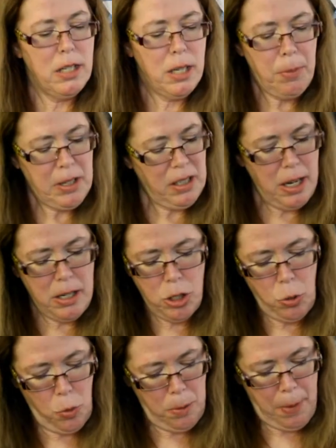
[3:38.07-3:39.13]
typically
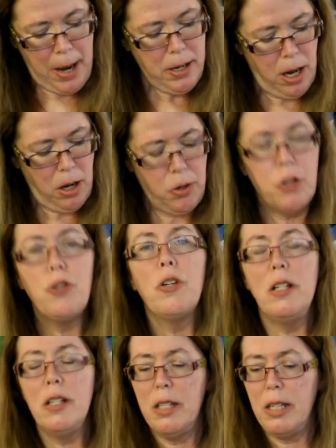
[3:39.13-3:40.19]
sorted by color, as you
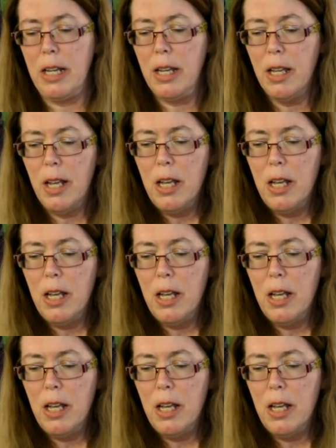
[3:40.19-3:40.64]
can see.